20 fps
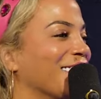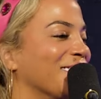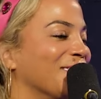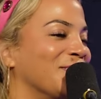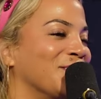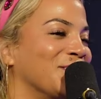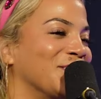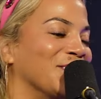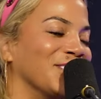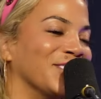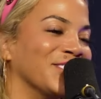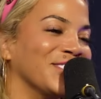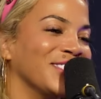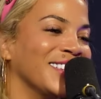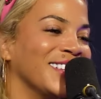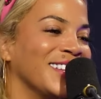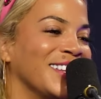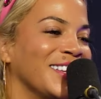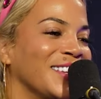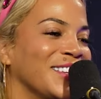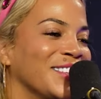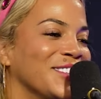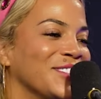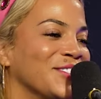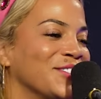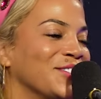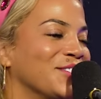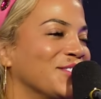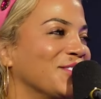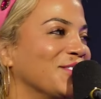
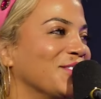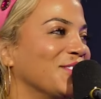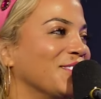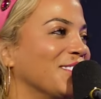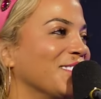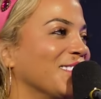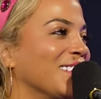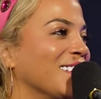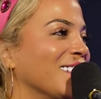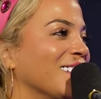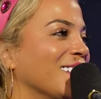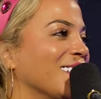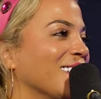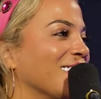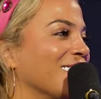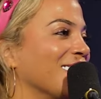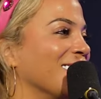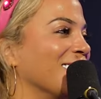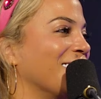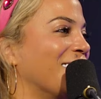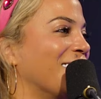(not speaking)